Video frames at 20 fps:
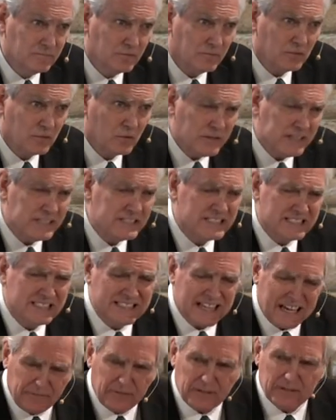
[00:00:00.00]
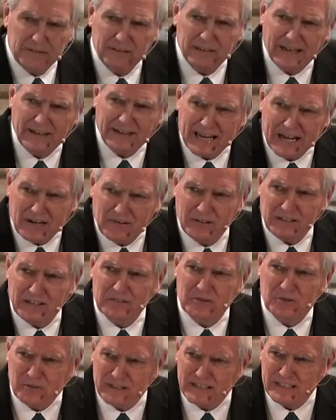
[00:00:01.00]
37, I counted
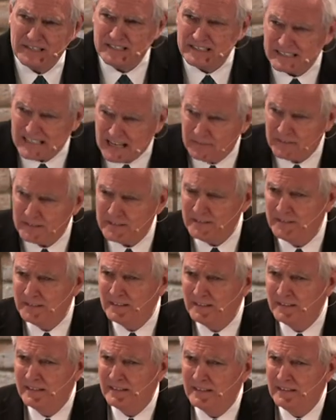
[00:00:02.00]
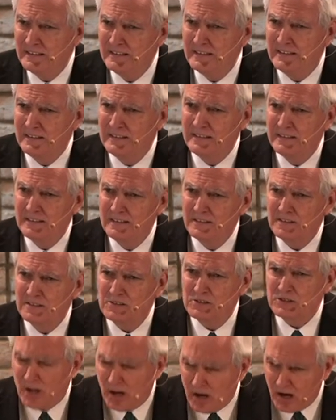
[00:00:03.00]
it, 37
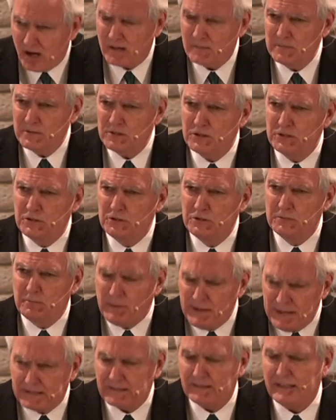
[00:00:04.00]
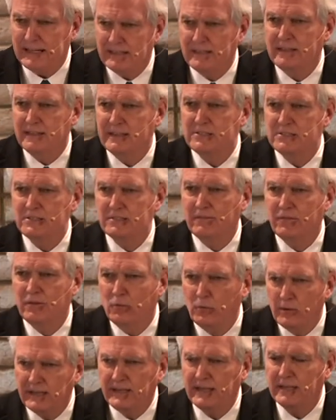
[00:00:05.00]
Psalms speak like this of the
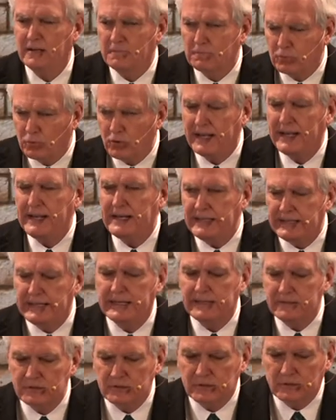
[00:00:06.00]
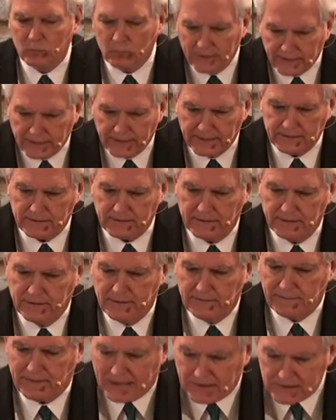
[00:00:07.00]
wicked and praying against the wicked.
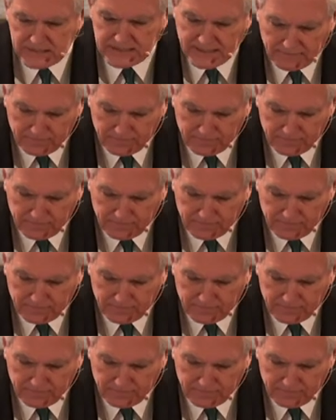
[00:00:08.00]
How does that